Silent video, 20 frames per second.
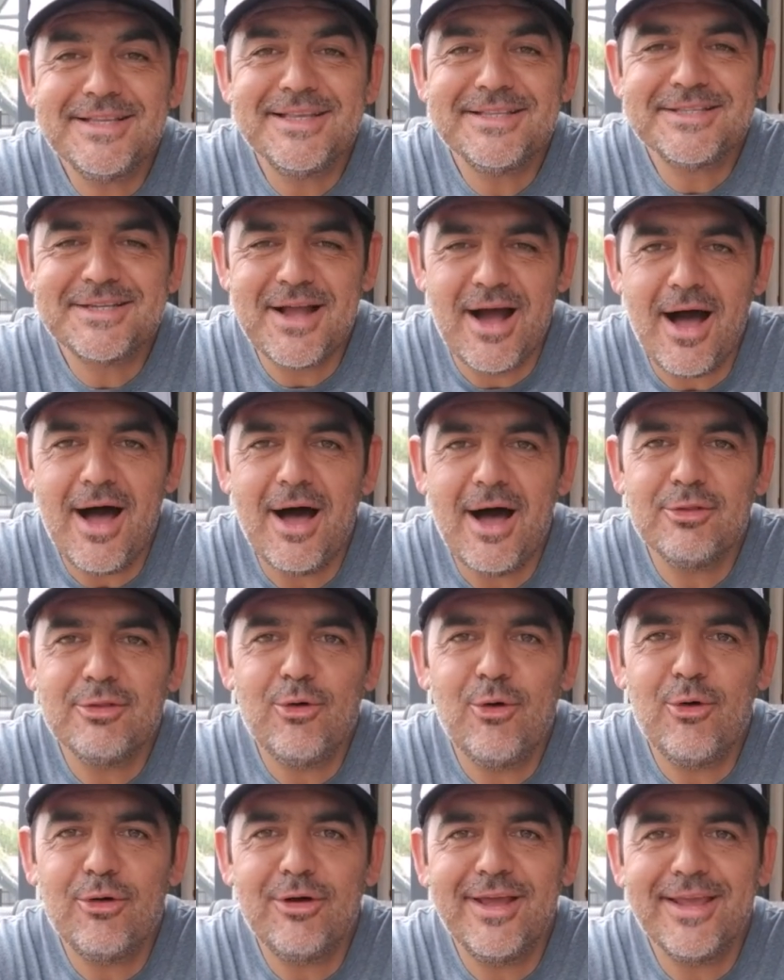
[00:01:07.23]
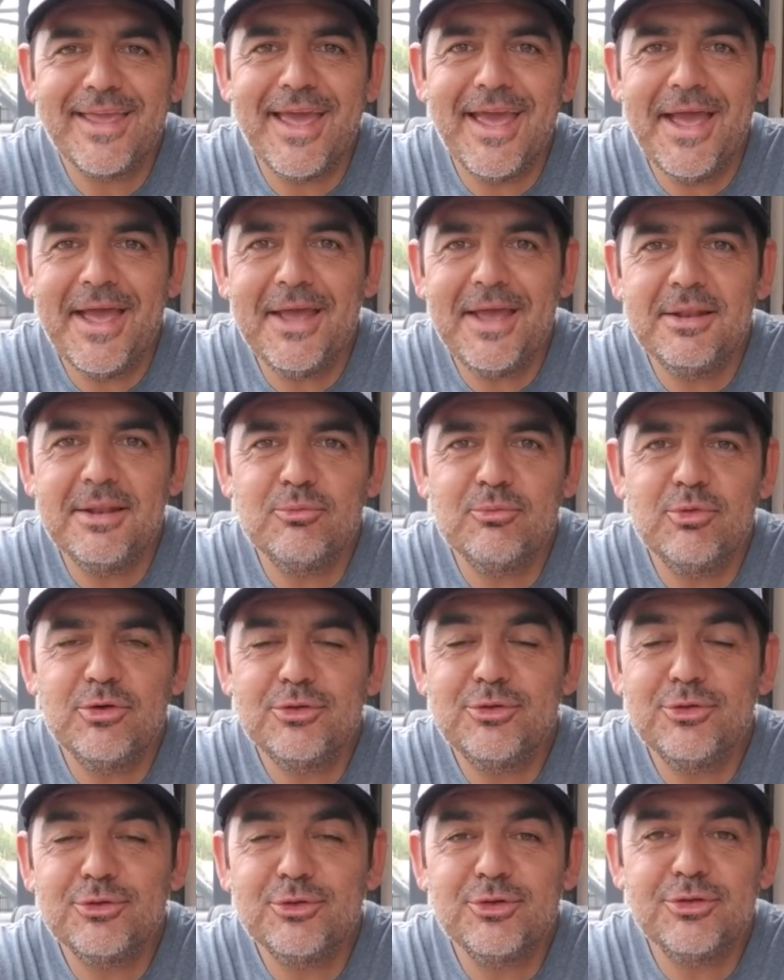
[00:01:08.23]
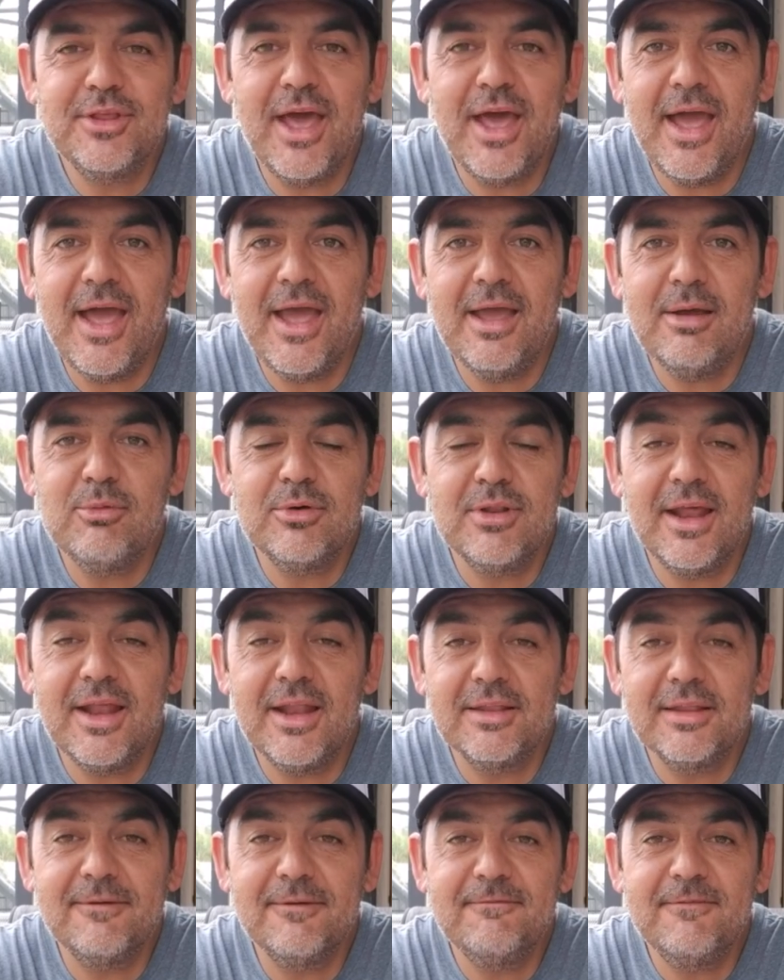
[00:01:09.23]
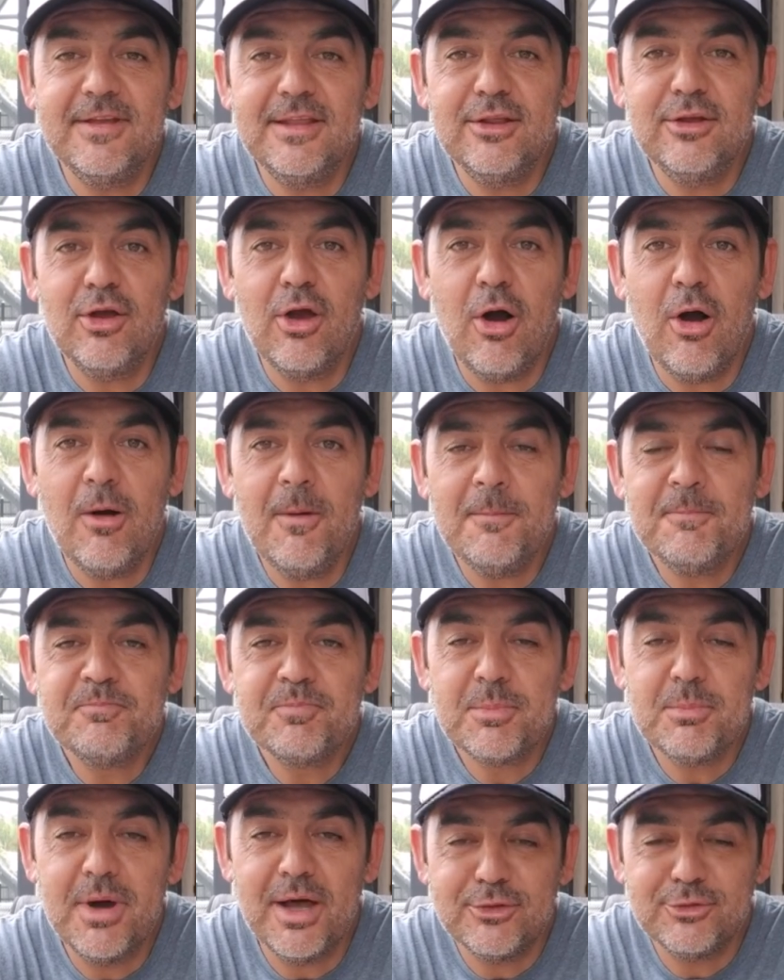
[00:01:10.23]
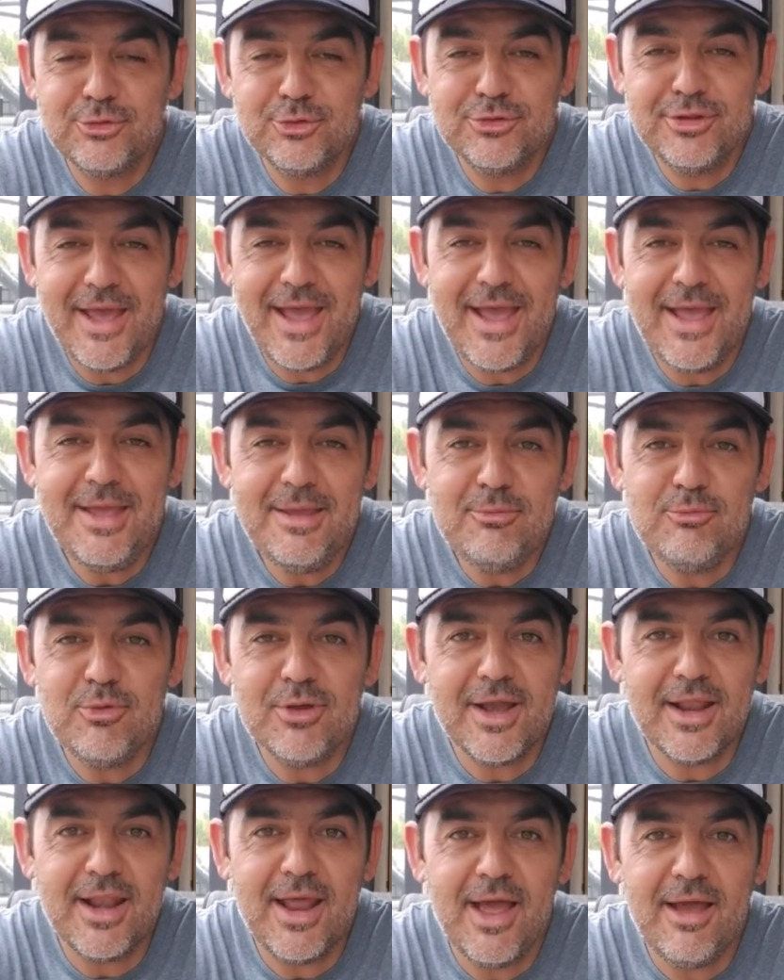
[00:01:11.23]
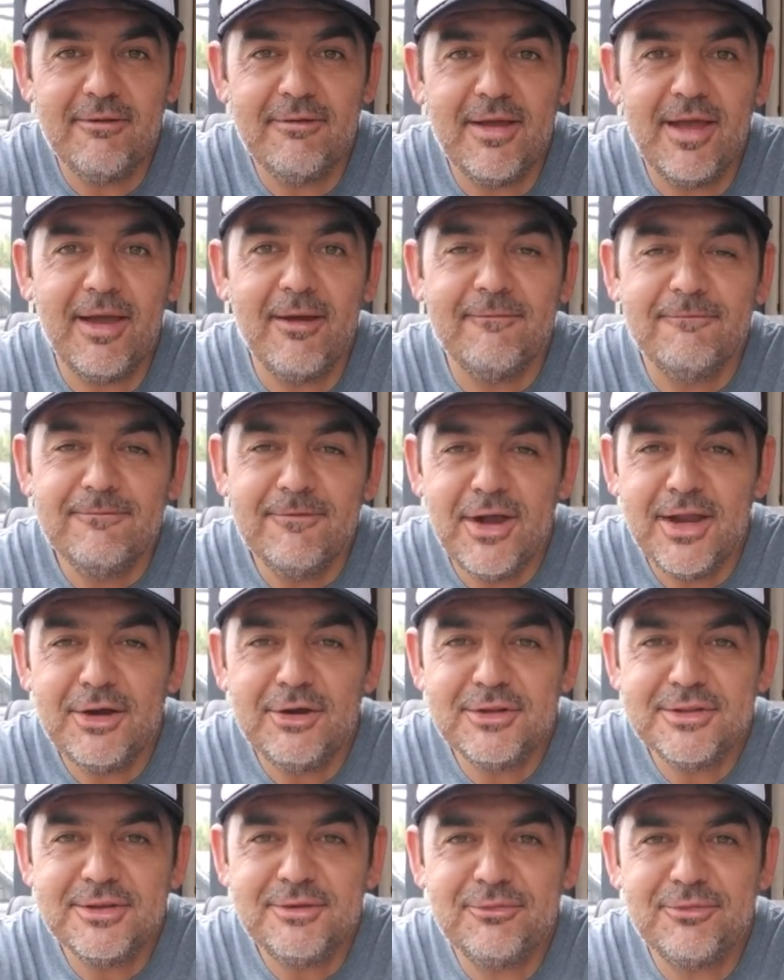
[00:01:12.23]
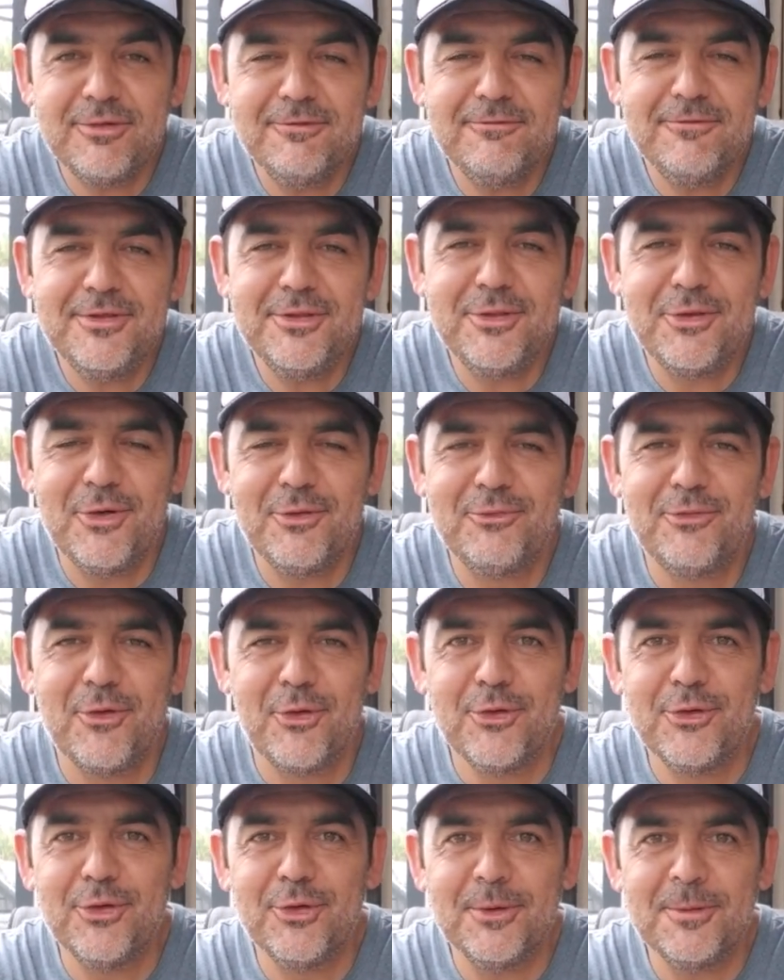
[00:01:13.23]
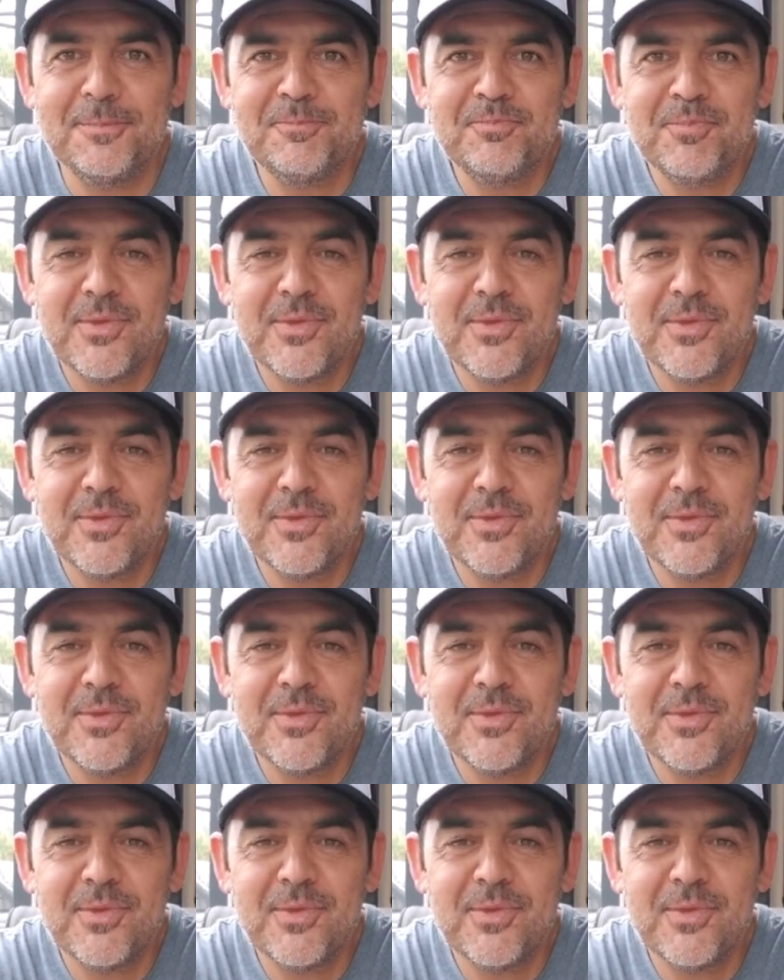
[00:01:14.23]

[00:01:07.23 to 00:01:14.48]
It's Connor again with you today with another video. But today we're gonna have a very different video for you.